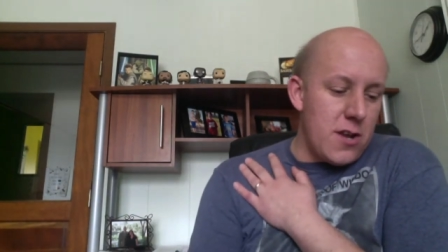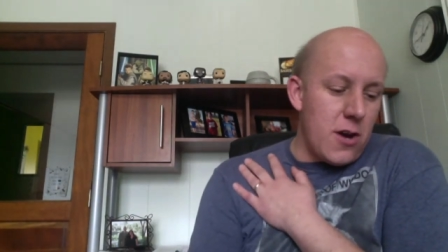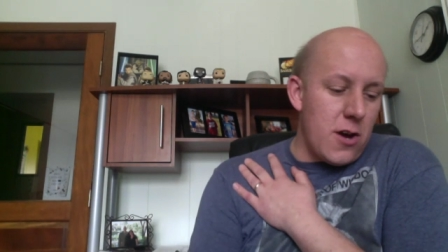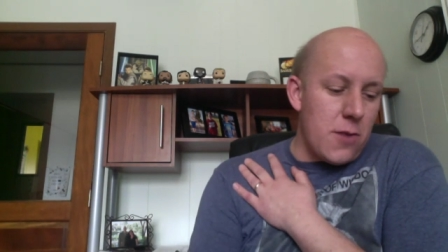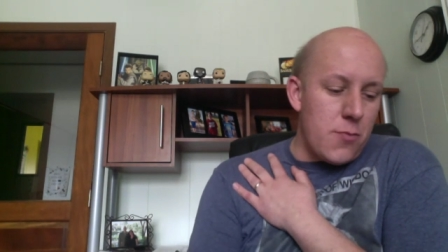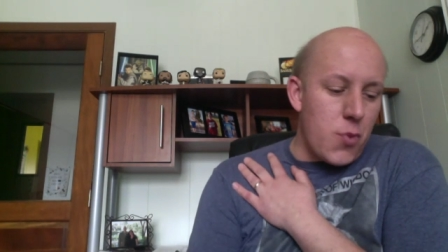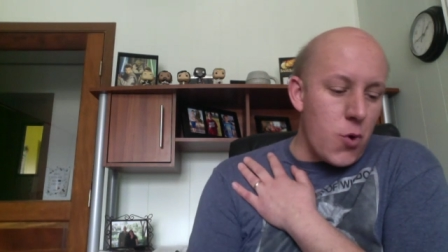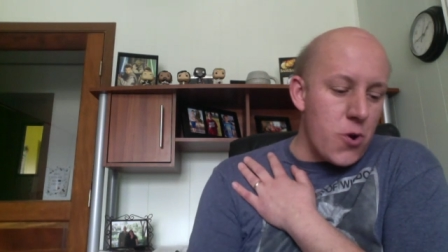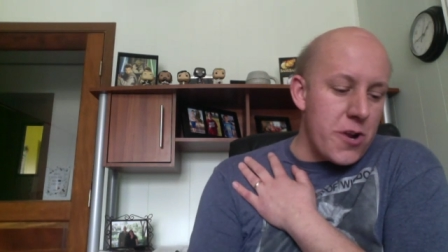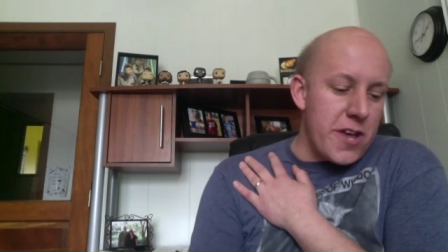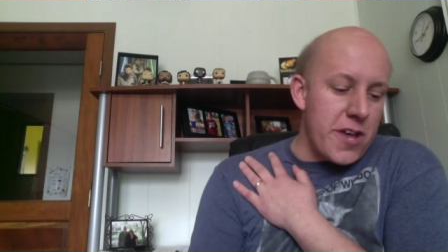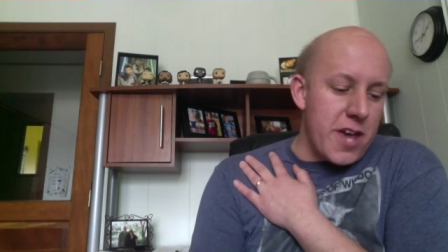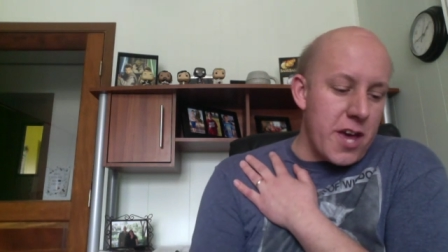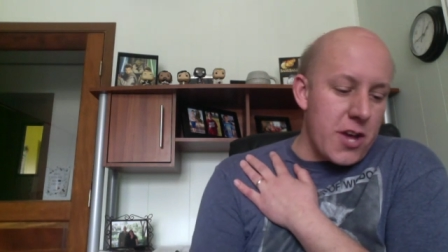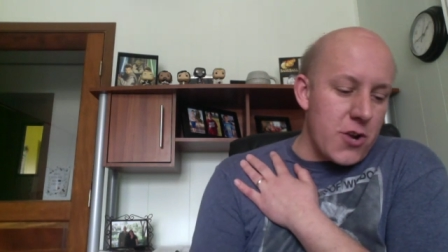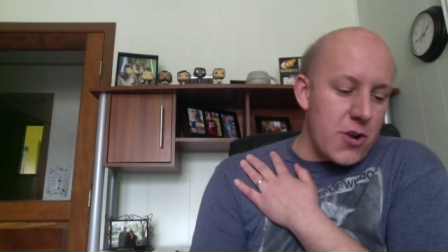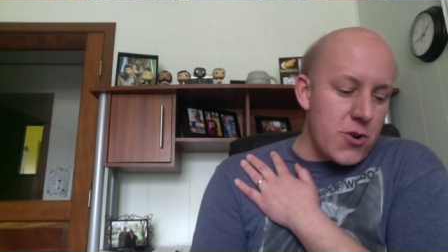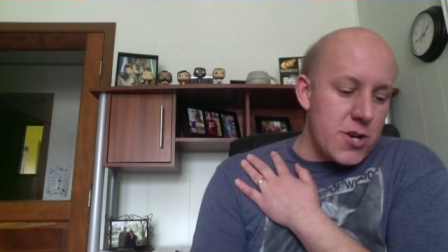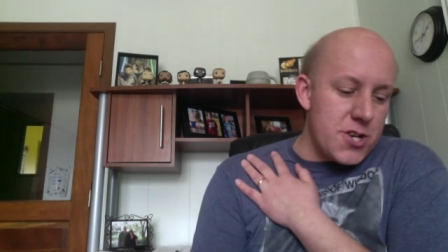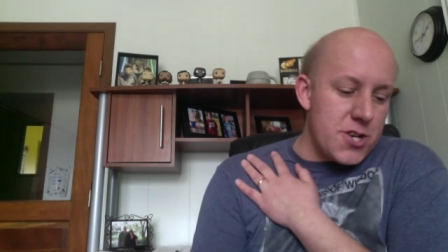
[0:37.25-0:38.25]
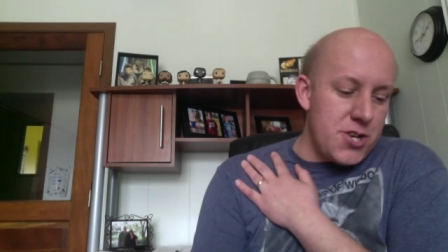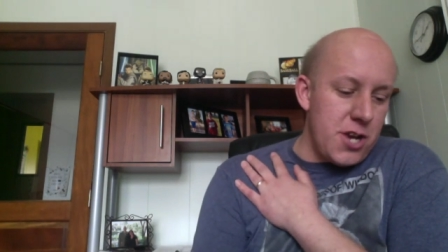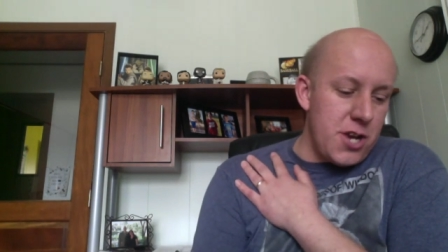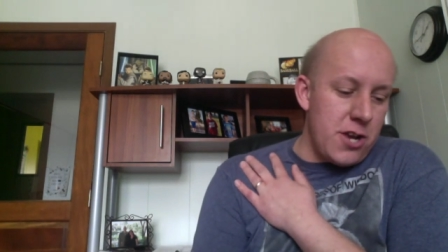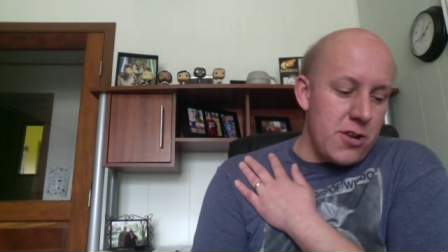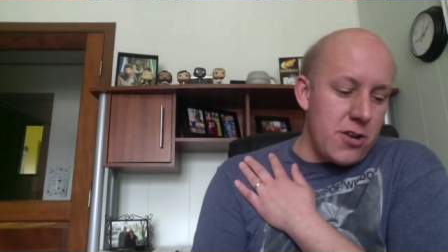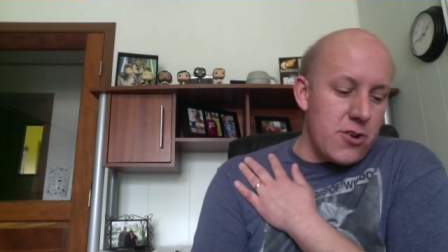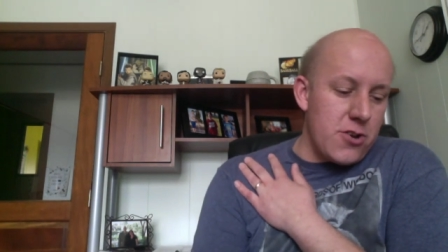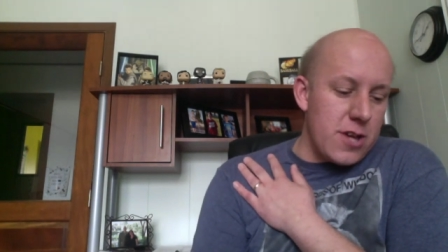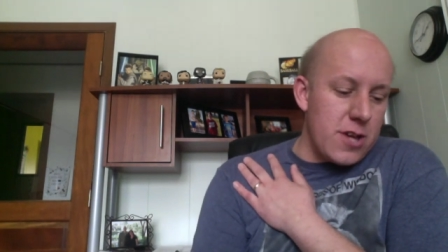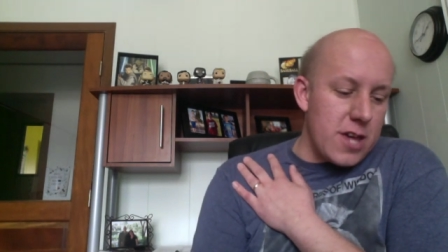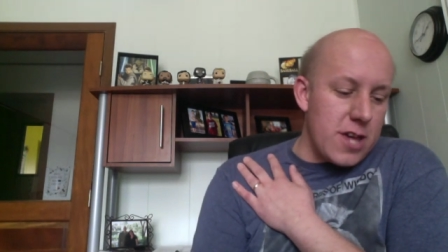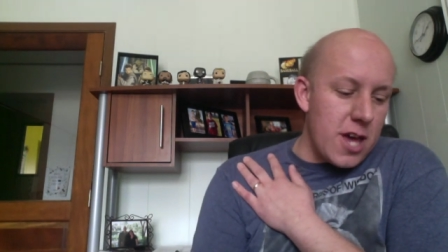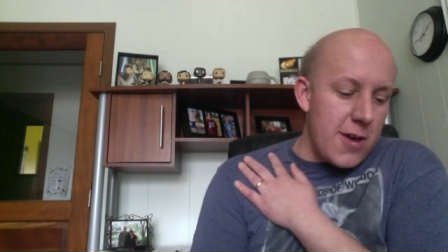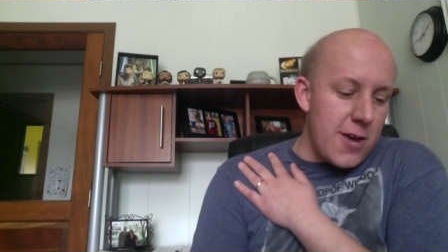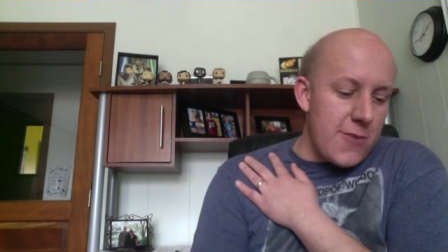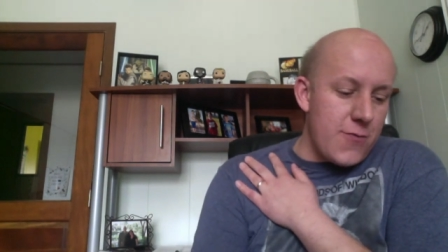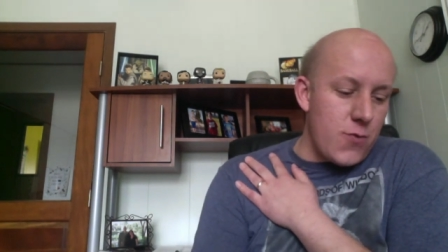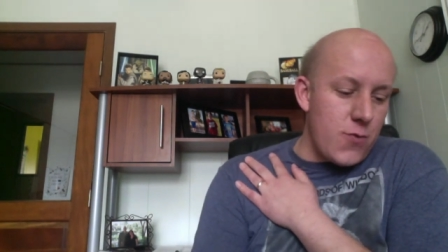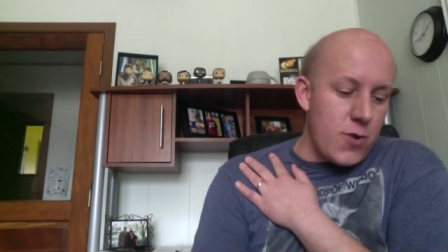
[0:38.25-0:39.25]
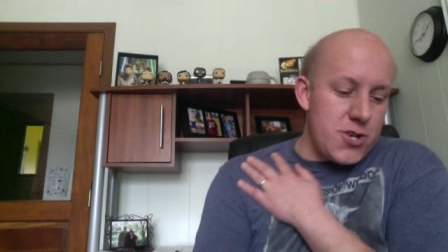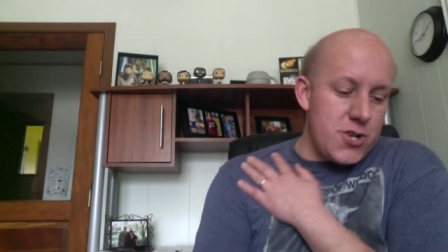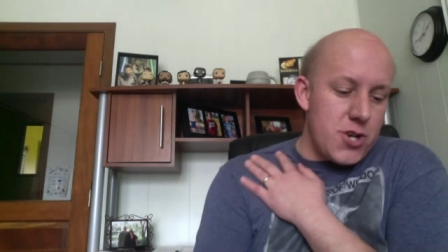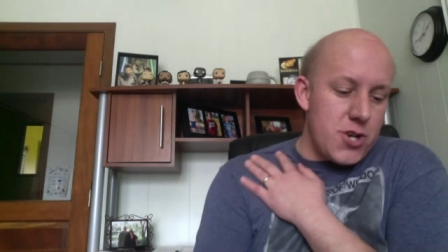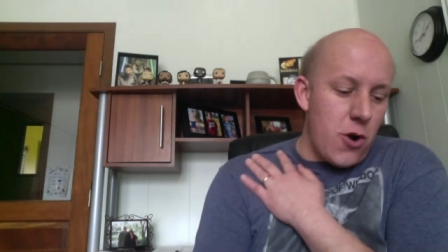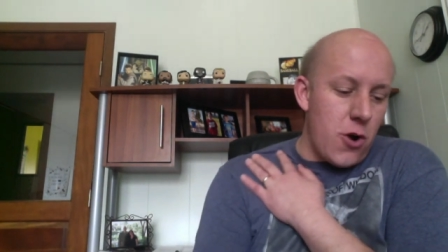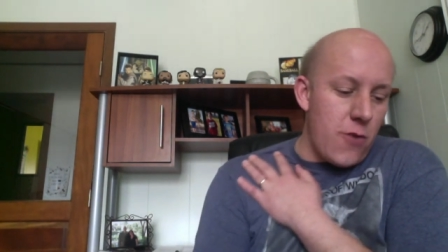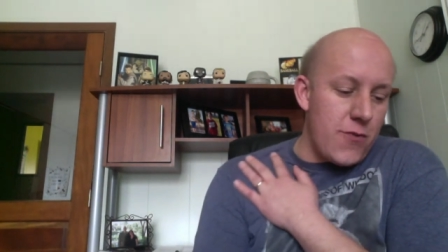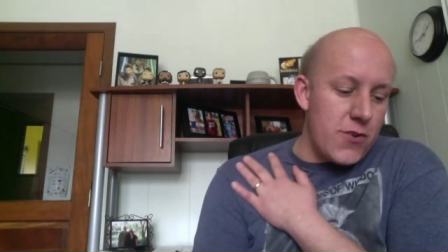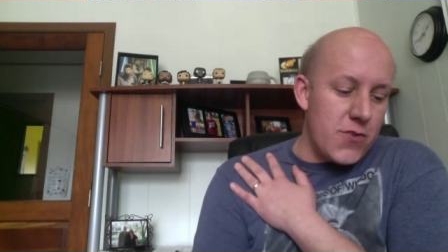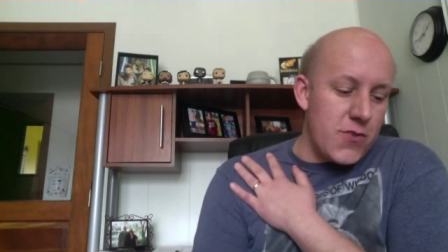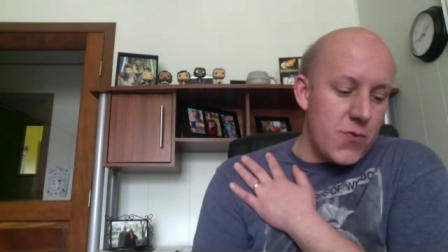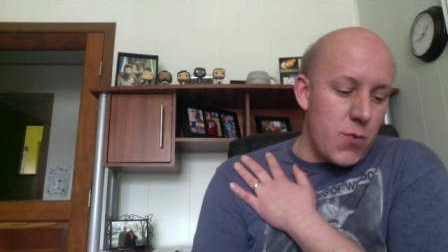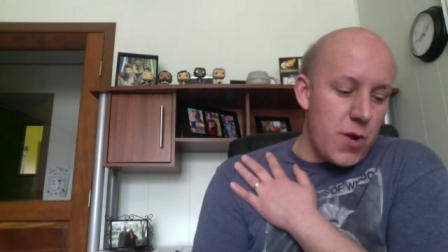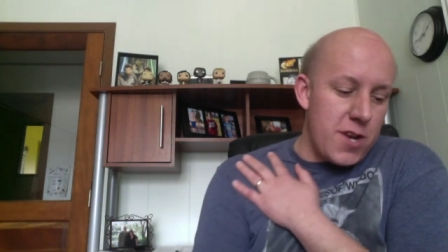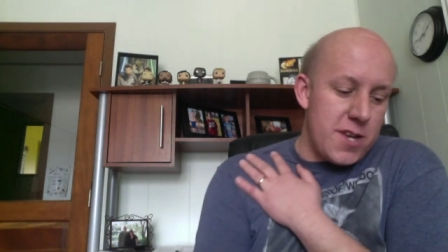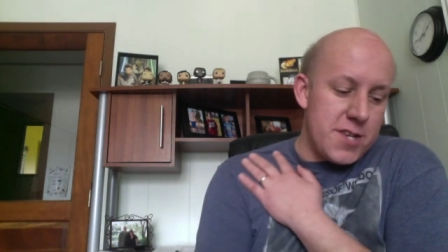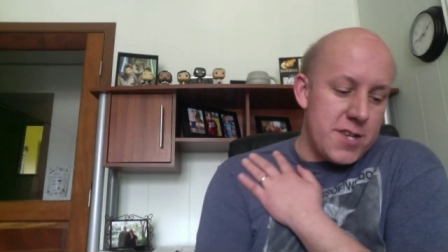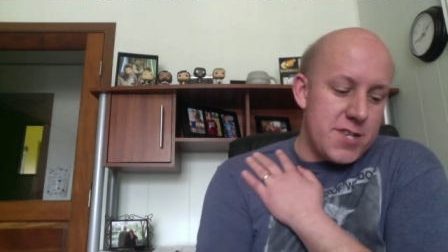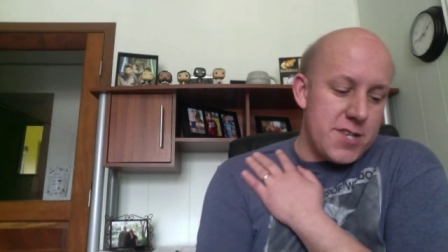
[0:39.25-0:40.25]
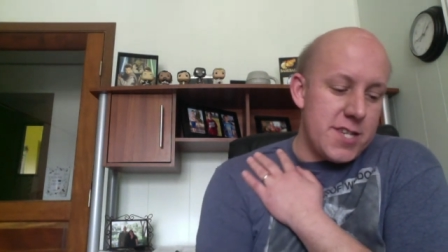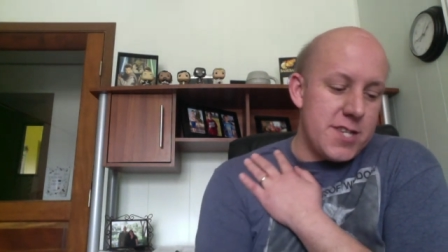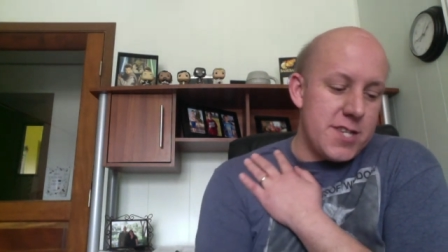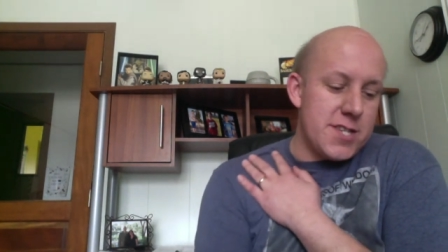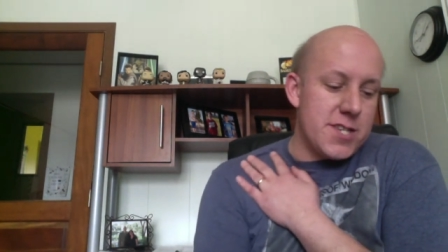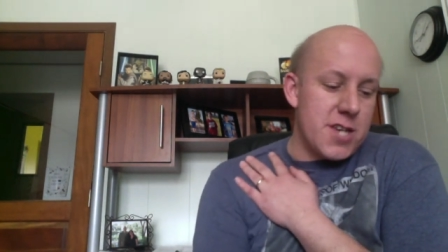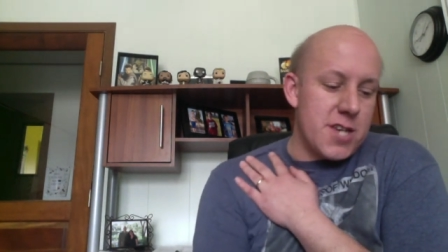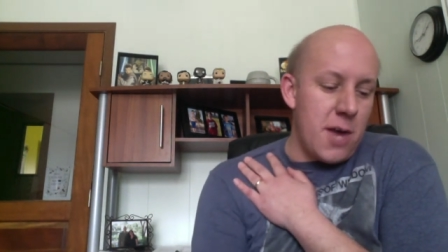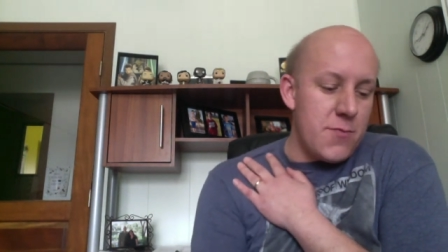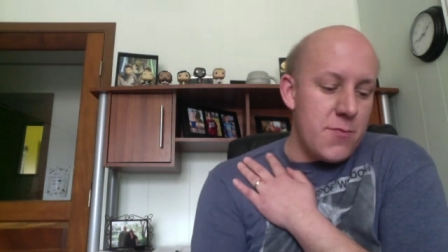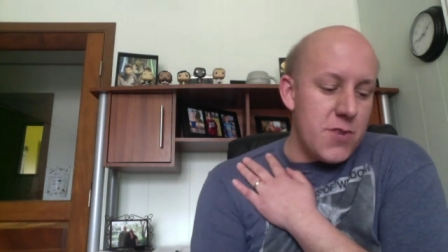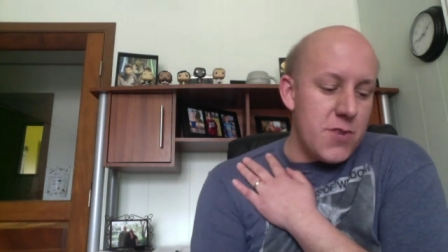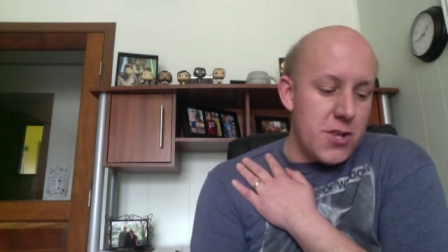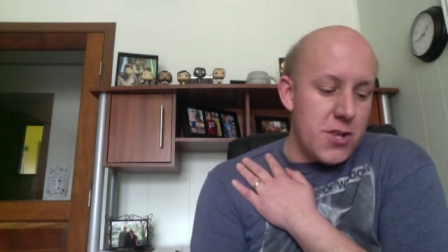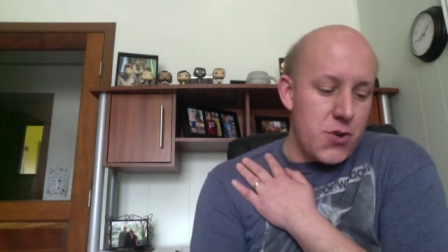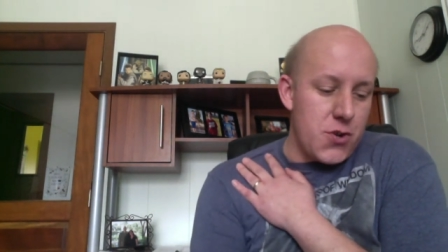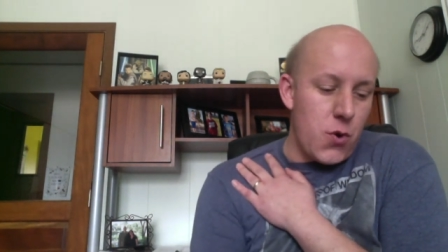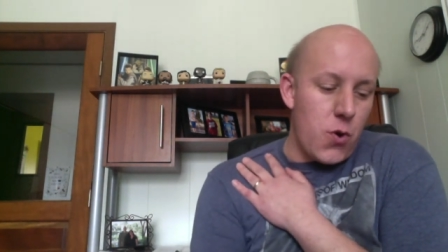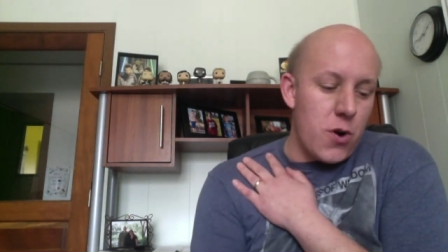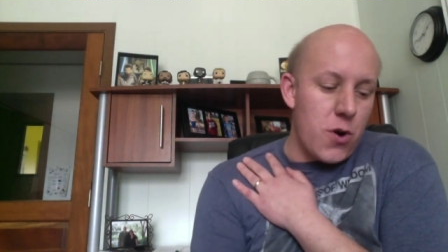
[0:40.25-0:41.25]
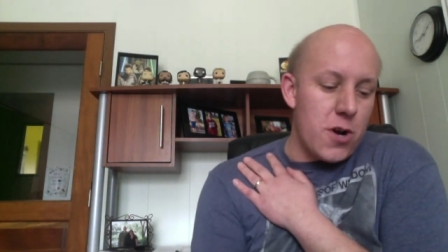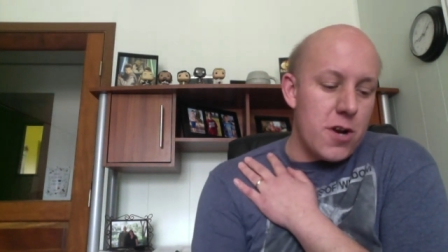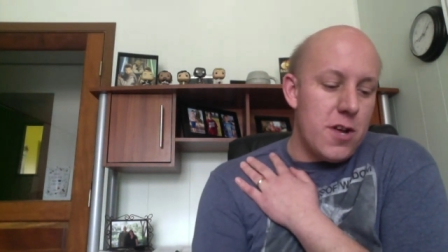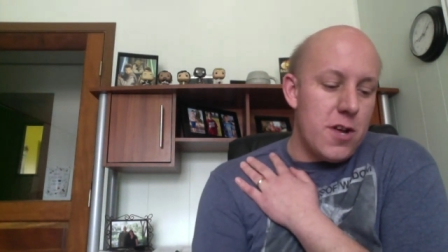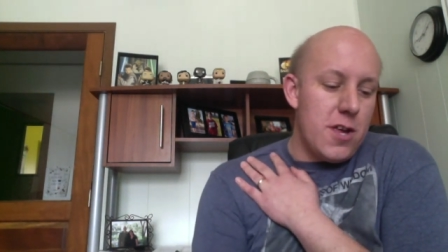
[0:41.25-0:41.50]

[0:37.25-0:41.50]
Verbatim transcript: a born again Christian could give when Jehovah's Witnesses come to the door